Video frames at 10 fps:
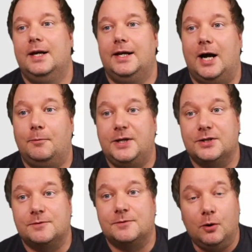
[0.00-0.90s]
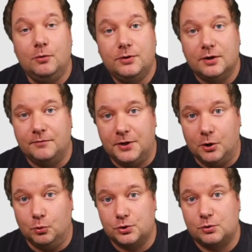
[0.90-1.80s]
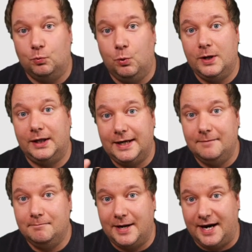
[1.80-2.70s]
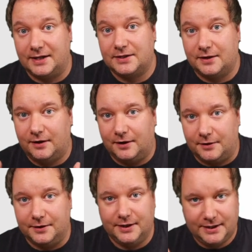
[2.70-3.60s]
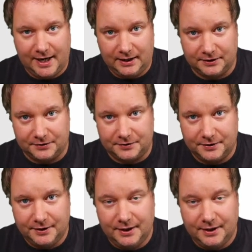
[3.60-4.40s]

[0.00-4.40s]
Now, because both of those will impact our calendar,